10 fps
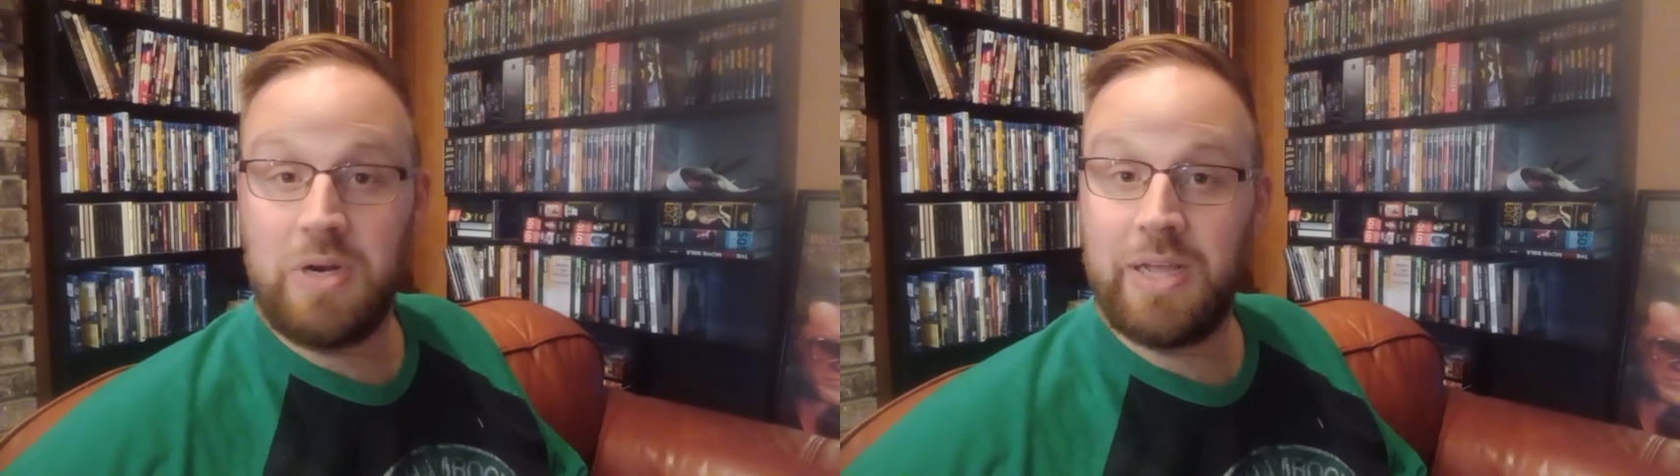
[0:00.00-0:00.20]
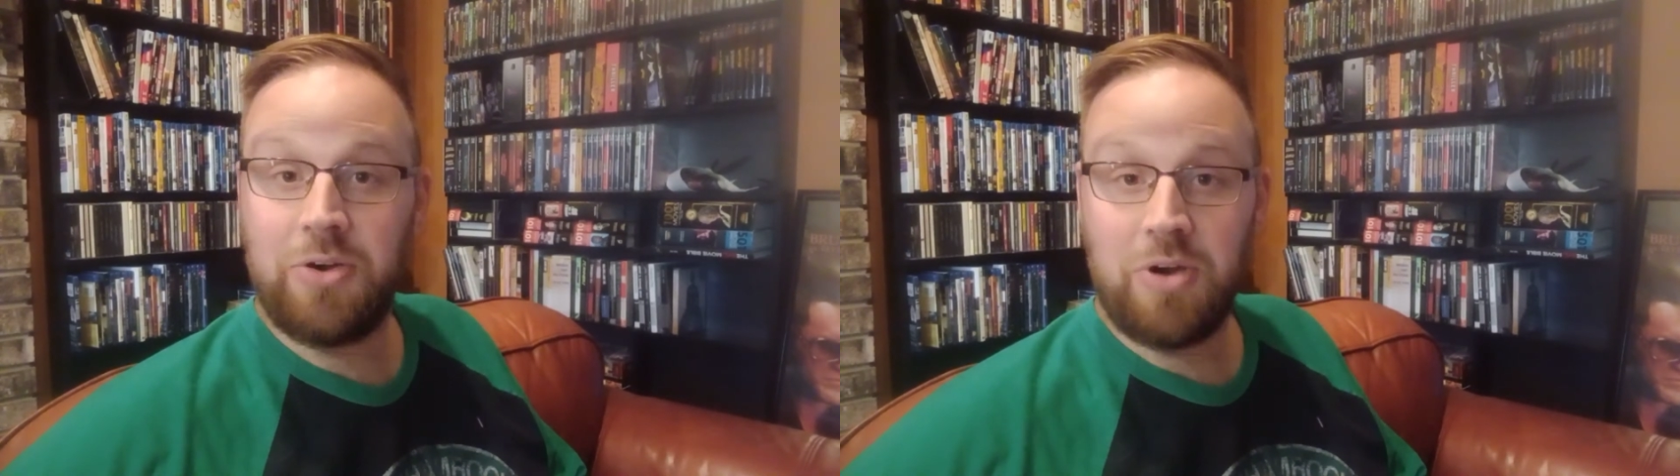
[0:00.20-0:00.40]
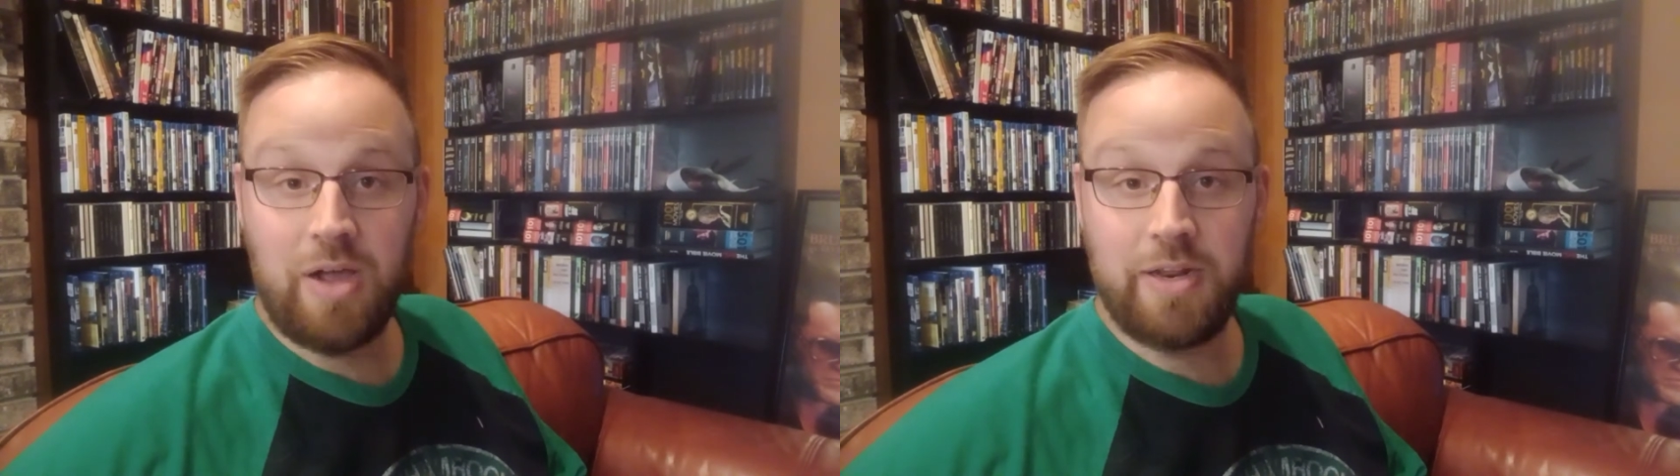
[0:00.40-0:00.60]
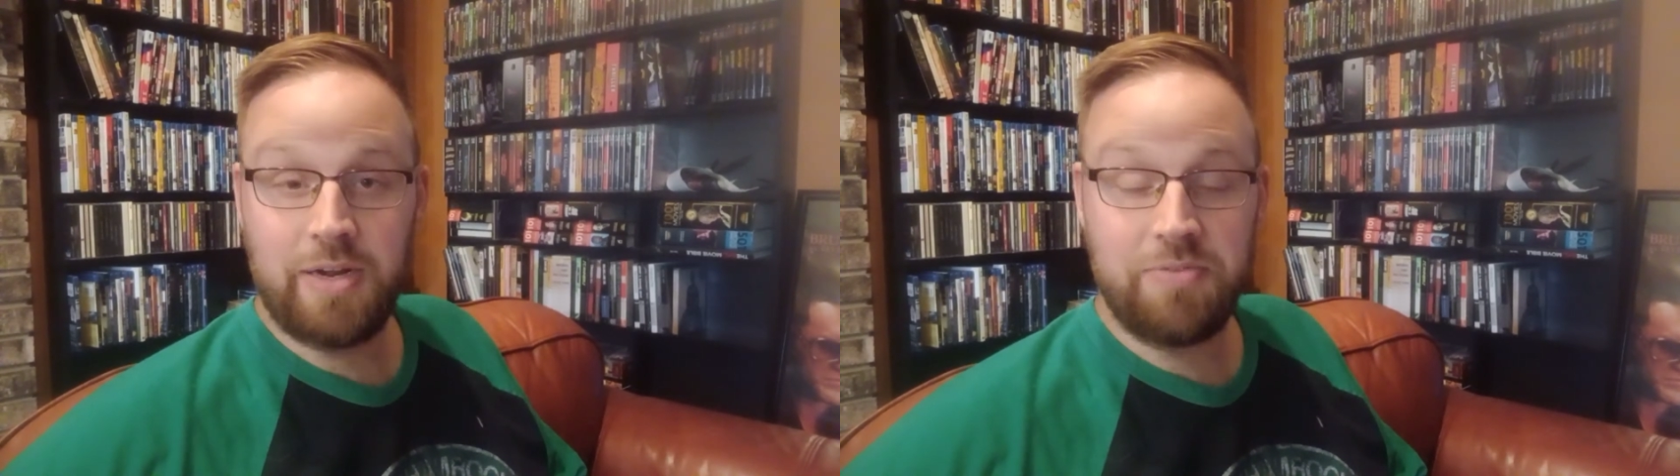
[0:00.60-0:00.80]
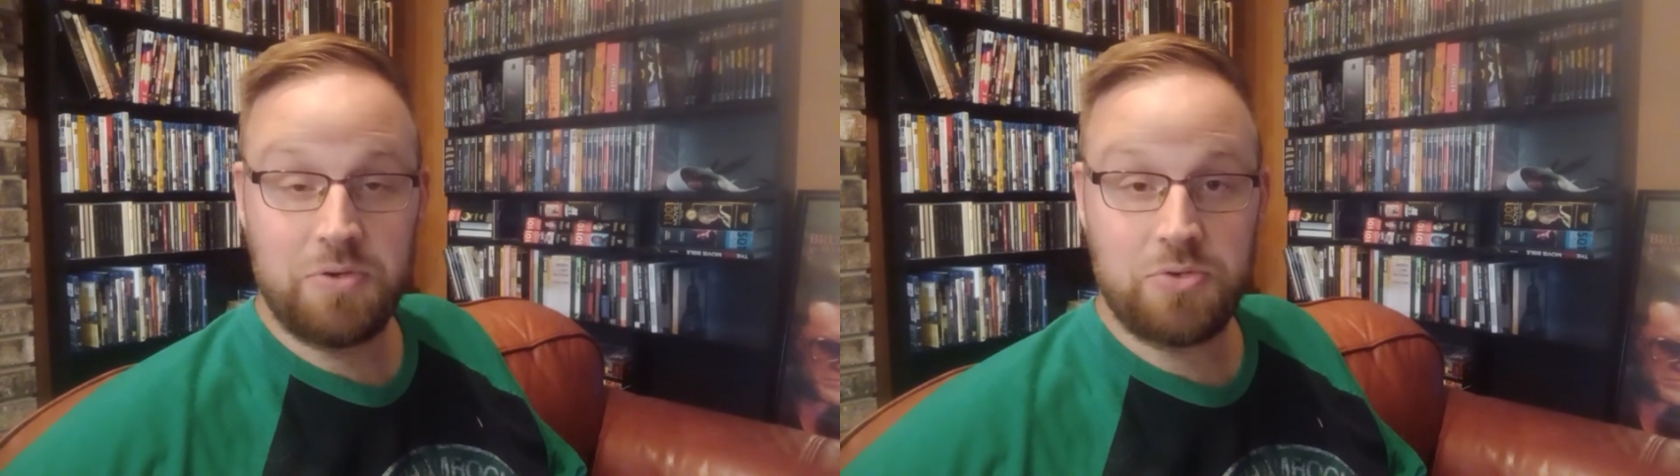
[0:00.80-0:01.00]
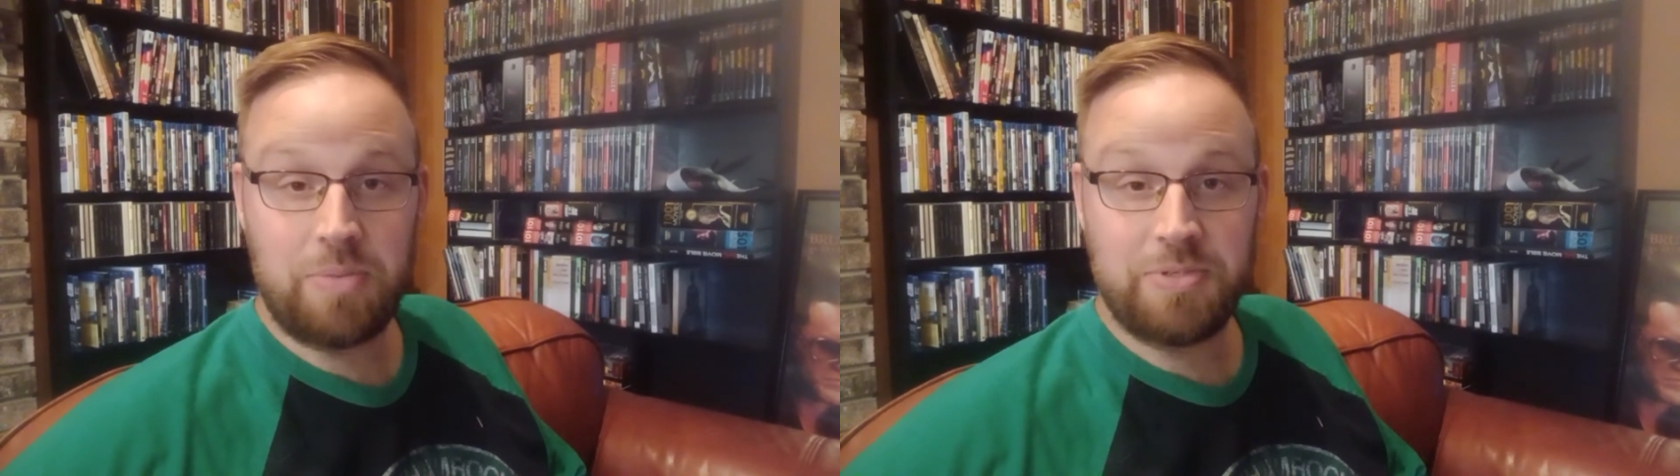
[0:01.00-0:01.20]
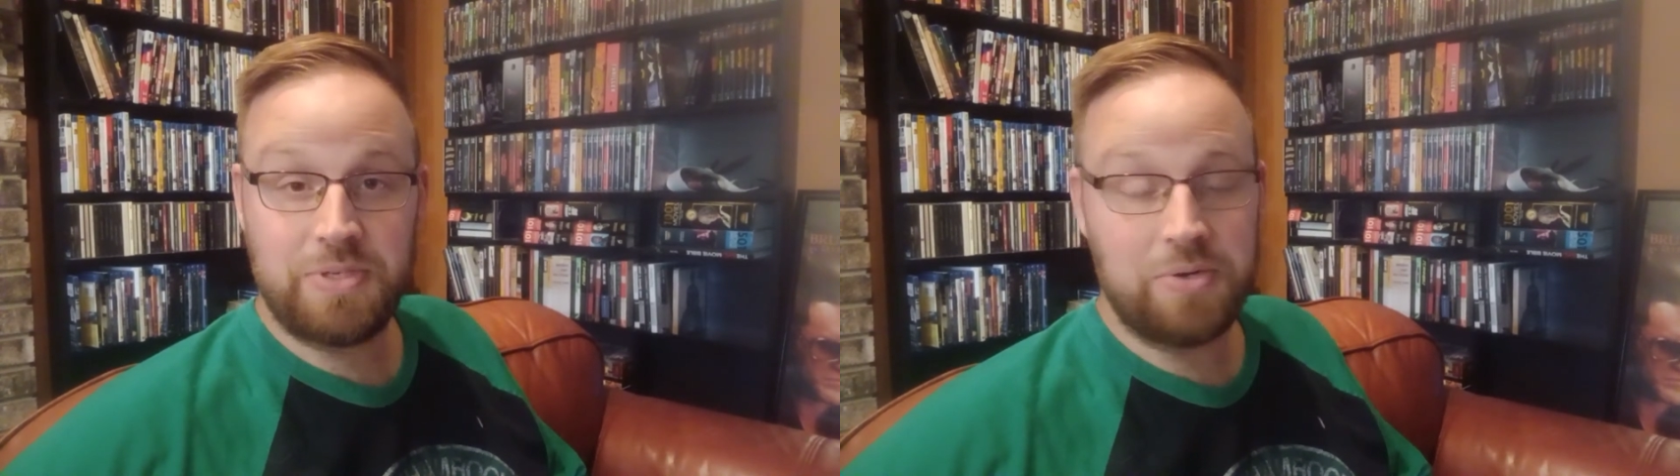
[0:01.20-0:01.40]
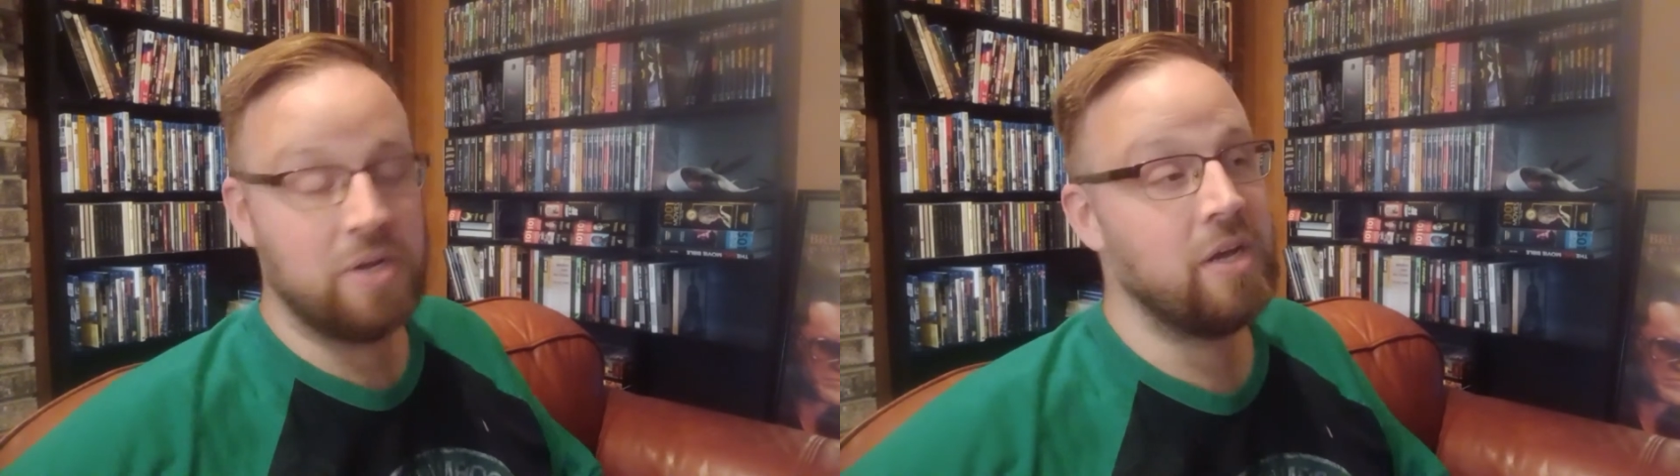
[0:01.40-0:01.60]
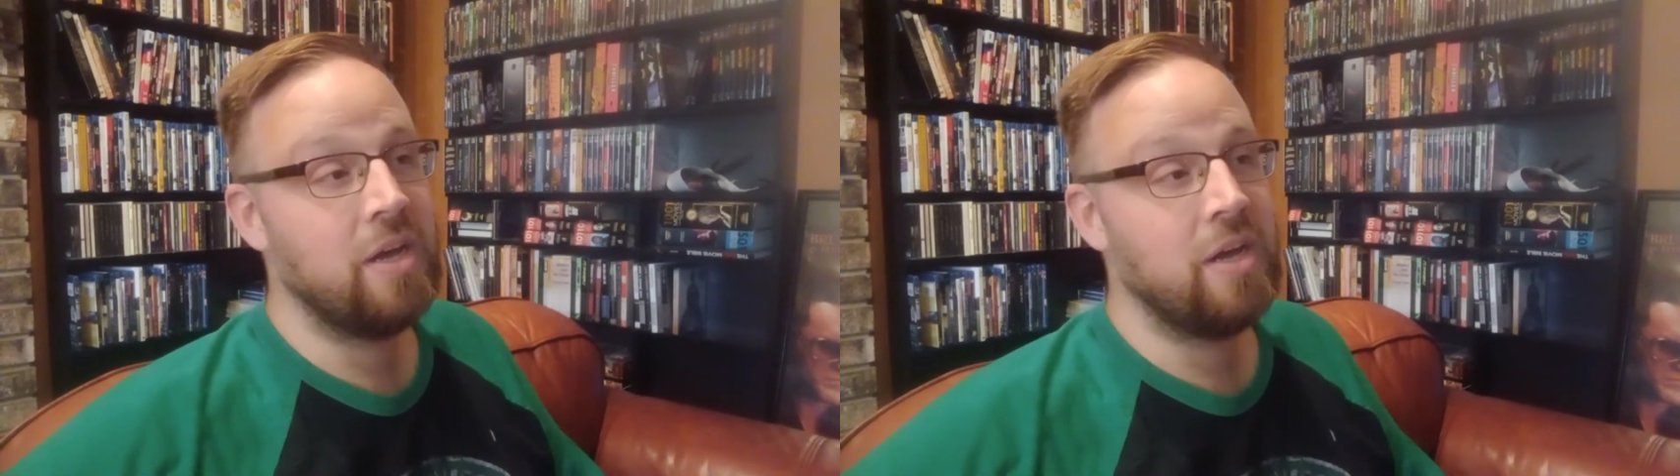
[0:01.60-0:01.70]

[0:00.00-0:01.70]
later on in a future episode.